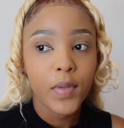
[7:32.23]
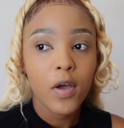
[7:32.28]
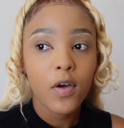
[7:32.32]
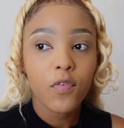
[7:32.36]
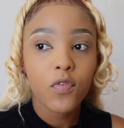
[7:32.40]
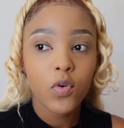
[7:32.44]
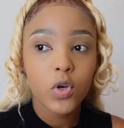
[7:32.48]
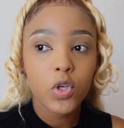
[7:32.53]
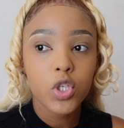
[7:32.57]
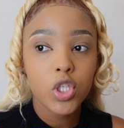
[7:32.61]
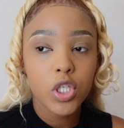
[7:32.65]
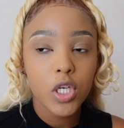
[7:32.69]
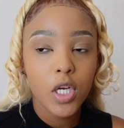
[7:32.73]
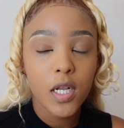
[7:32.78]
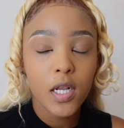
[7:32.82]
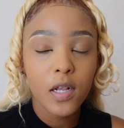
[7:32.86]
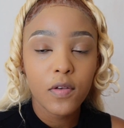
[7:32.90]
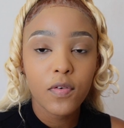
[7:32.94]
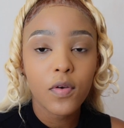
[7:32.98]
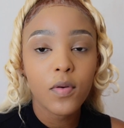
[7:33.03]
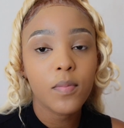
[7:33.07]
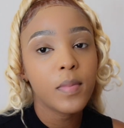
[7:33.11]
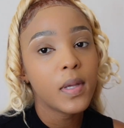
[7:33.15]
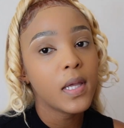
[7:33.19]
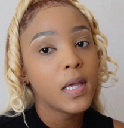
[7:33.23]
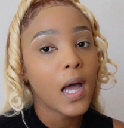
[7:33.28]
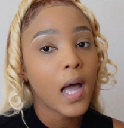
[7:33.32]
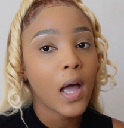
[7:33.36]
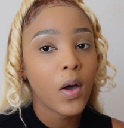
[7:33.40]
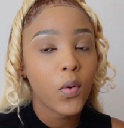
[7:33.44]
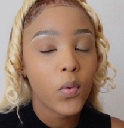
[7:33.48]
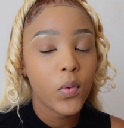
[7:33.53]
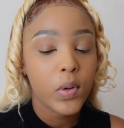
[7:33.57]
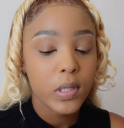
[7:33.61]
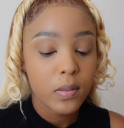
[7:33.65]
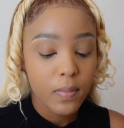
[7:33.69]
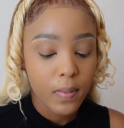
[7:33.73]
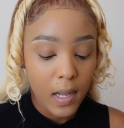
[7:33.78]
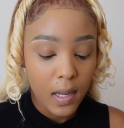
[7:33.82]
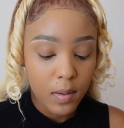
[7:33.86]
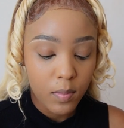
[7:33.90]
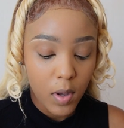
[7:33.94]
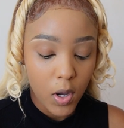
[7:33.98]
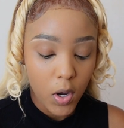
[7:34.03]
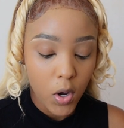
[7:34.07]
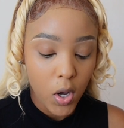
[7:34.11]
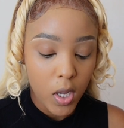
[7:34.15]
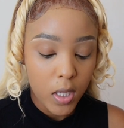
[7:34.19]
Fortunately for me, I always plan
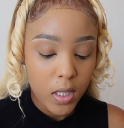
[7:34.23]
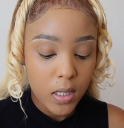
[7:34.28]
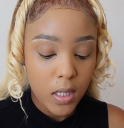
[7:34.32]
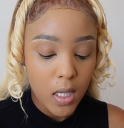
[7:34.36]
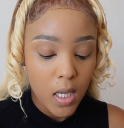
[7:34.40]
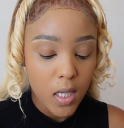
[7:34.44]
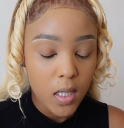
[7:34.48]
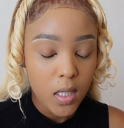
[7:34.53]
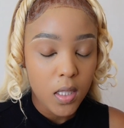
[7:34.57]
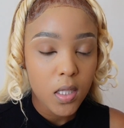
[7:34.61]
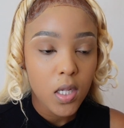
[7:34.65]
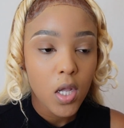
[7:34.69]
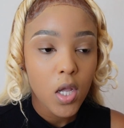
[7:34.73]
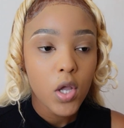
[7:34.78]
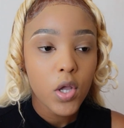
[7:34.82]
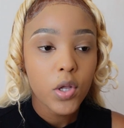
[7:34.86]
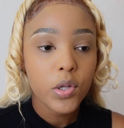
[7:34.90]
my content,